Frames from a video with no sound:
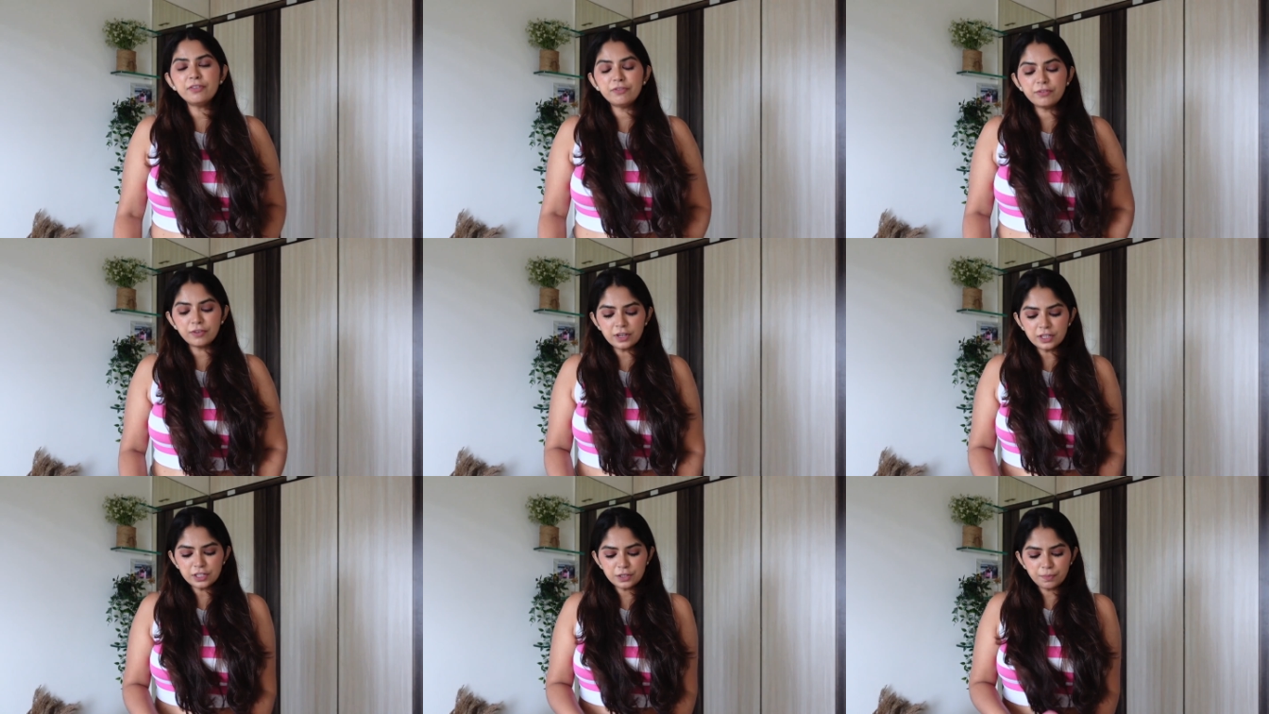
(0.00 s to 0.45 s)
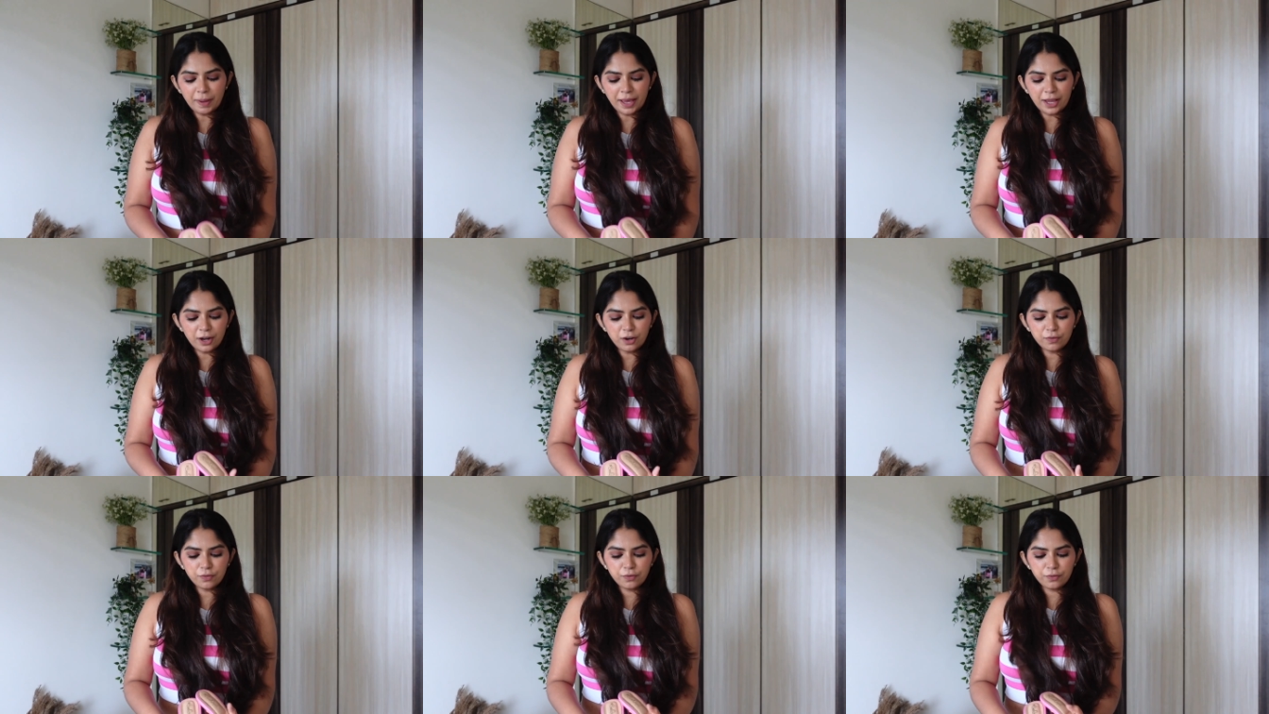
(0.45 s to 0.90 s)
the first
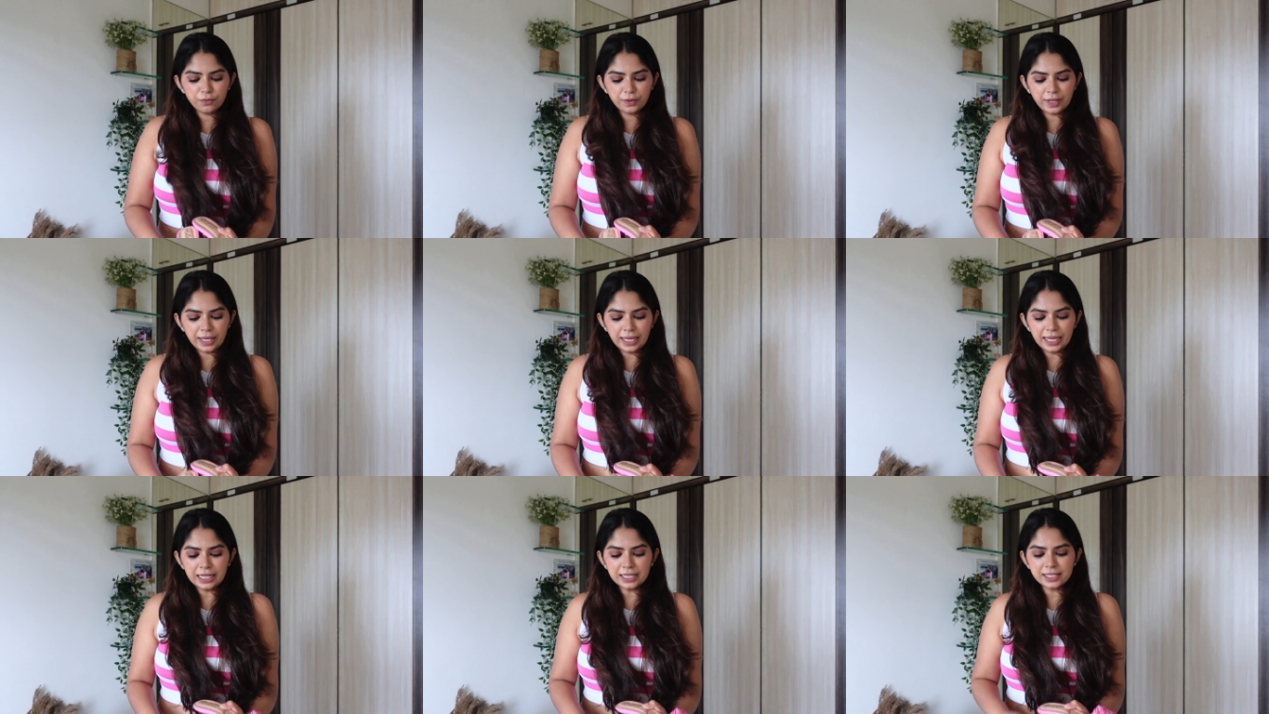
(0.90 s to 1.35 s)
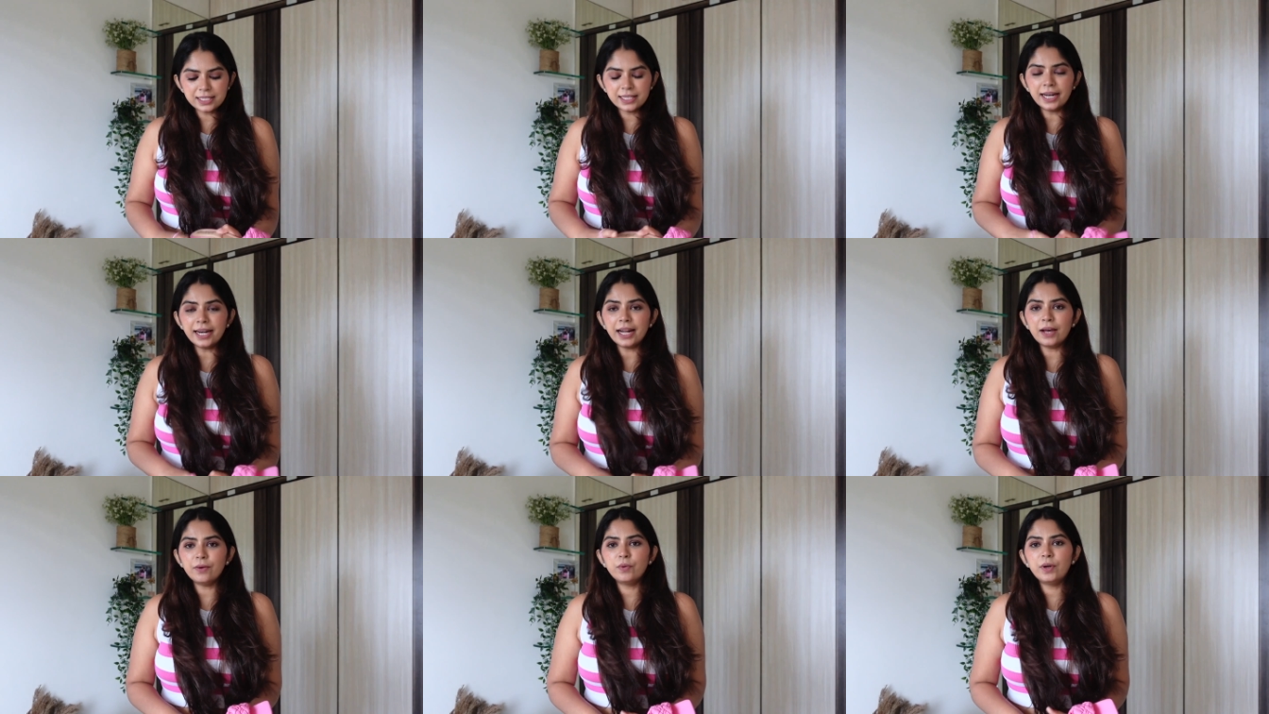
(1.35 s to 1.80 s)
pair of heels
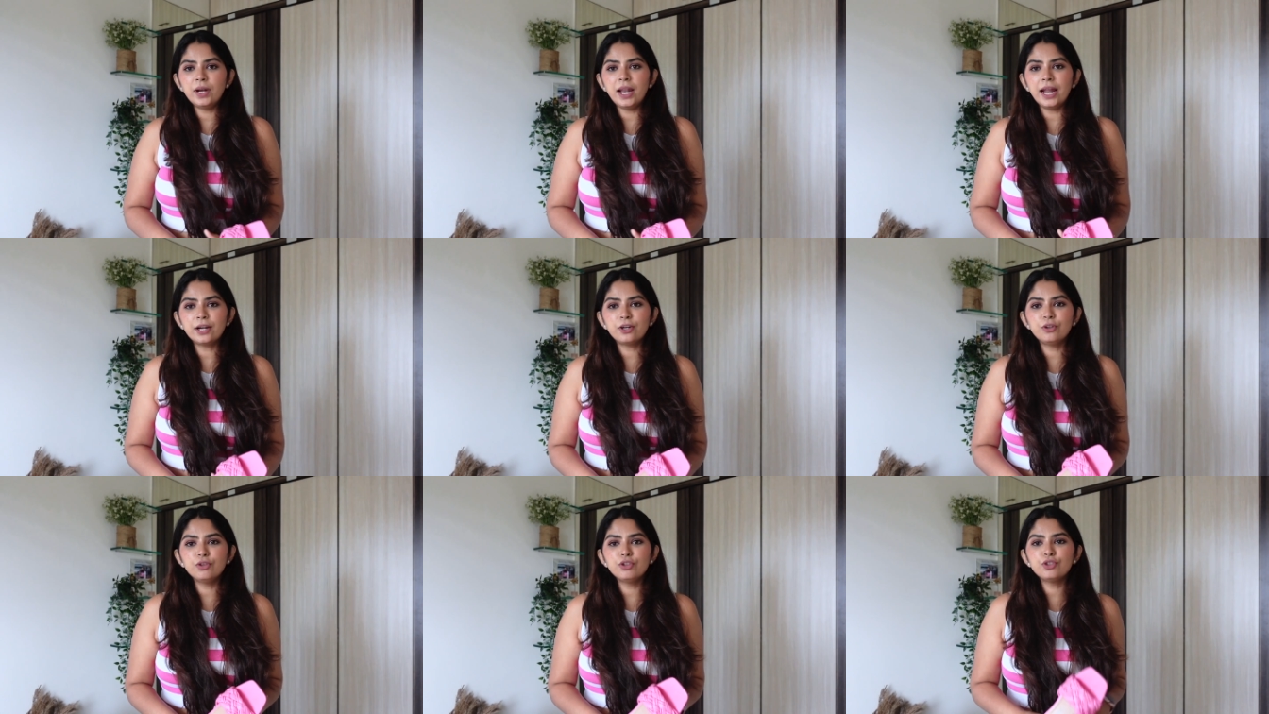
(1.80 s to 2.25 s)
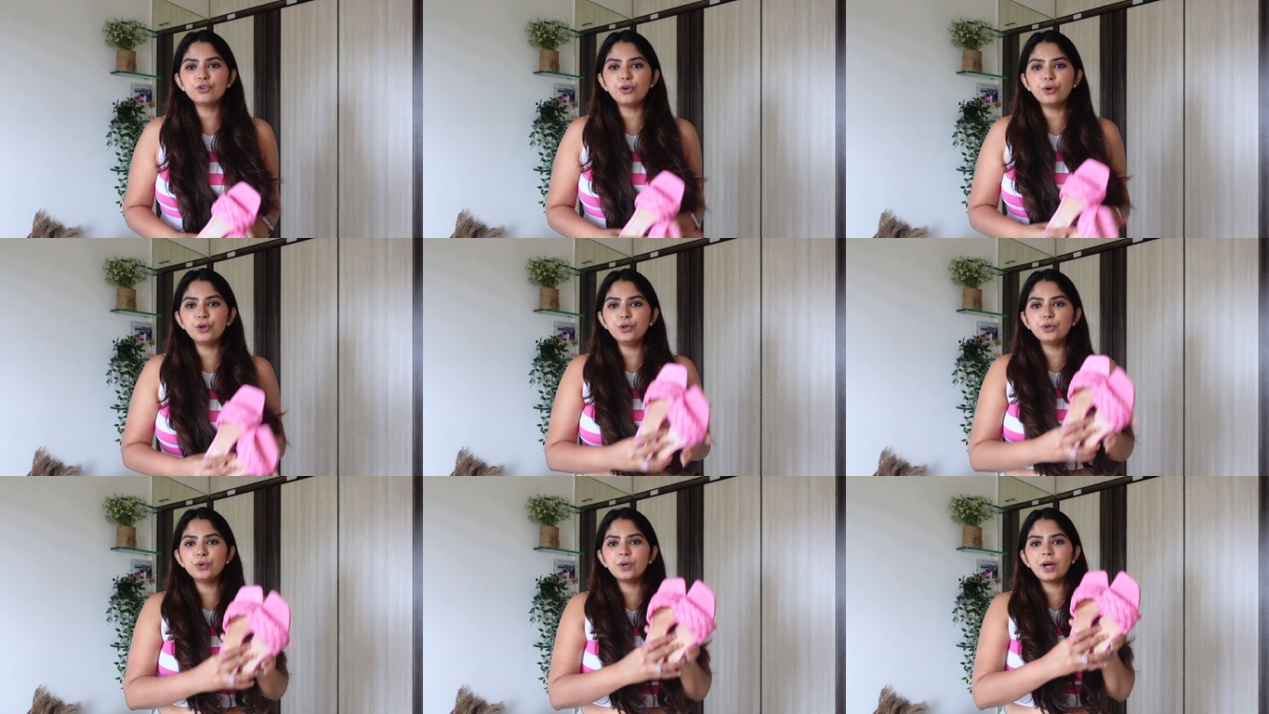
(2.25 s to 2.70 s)
that I would like to show
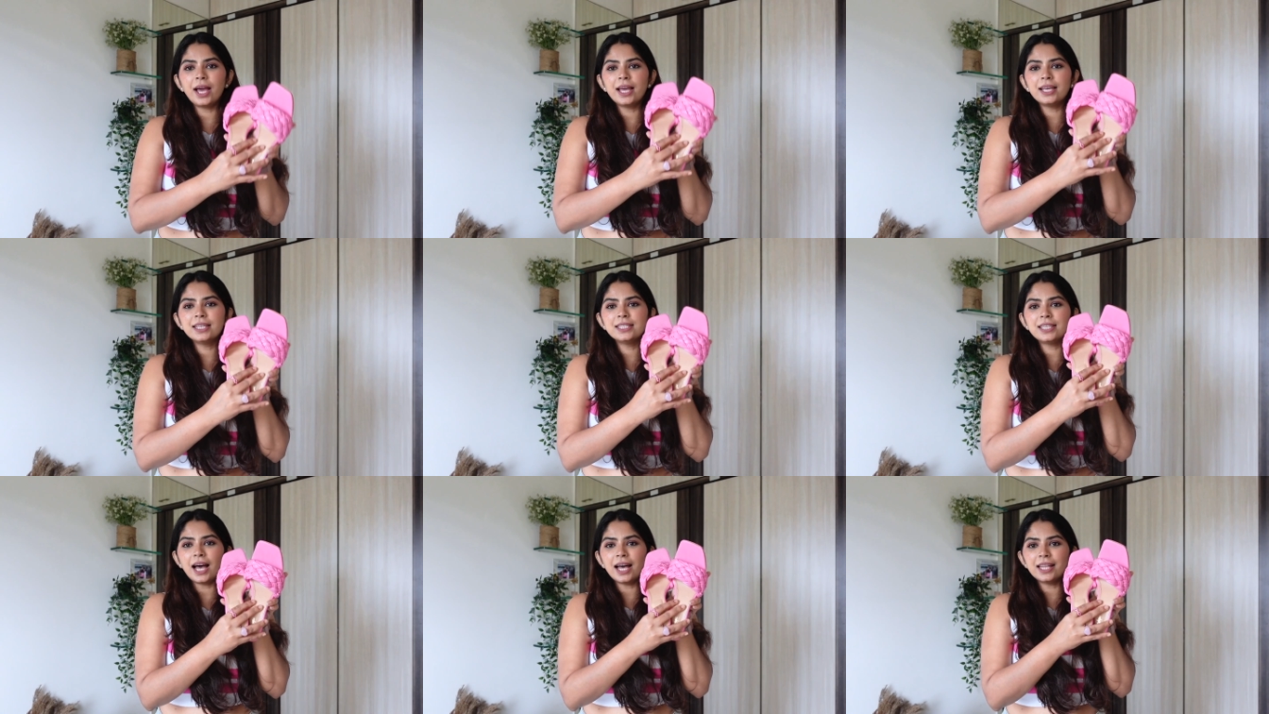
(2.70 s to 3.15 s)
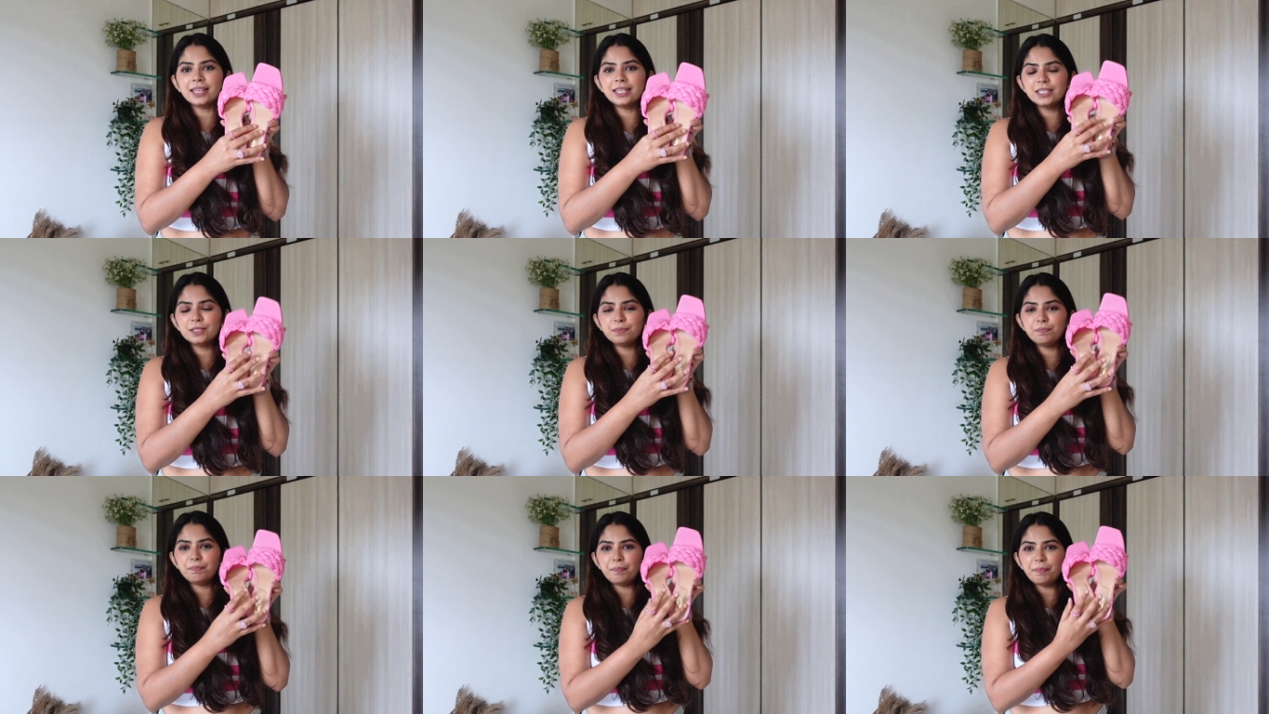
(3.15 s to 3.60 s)
you guys are
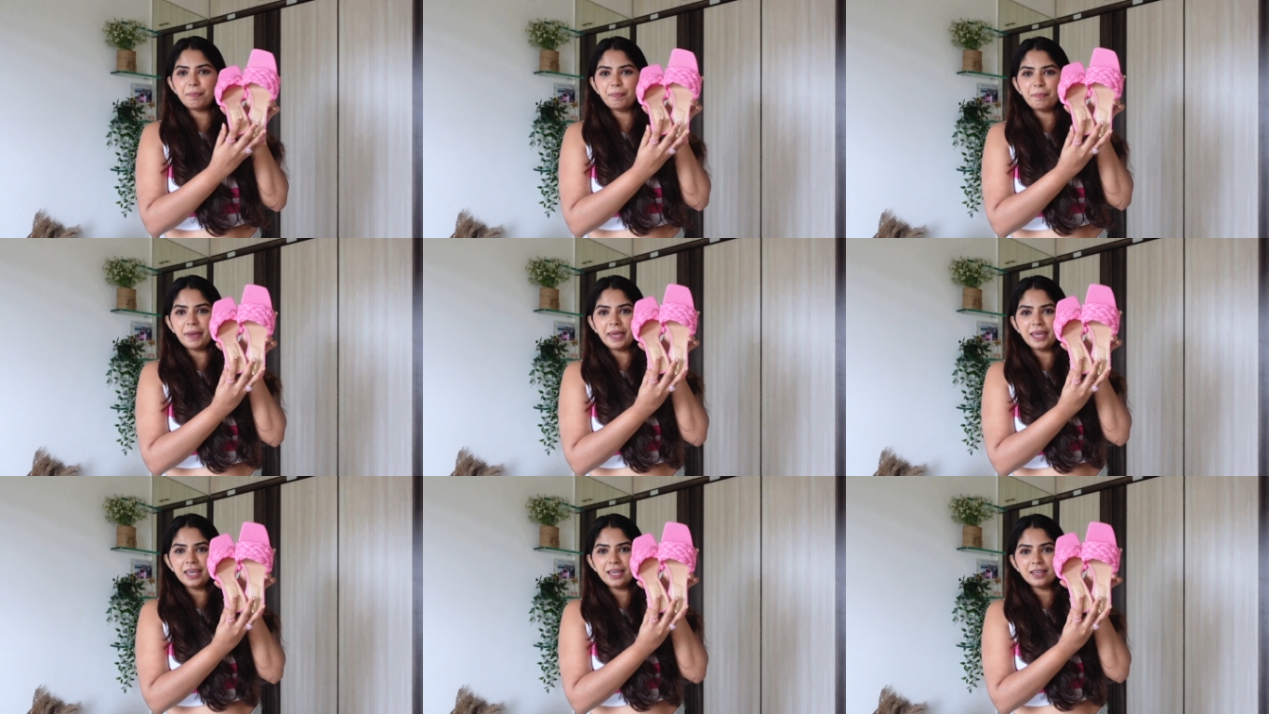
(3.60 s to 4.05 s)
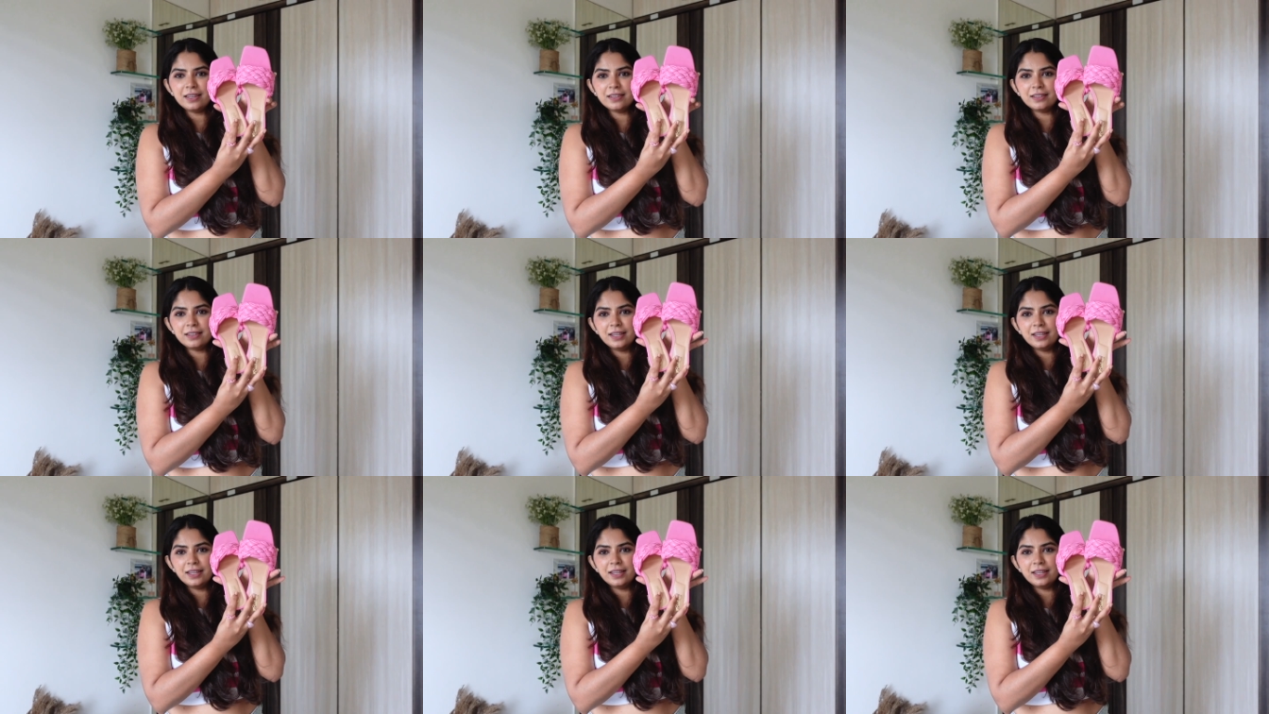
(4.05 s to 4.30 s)
this pink,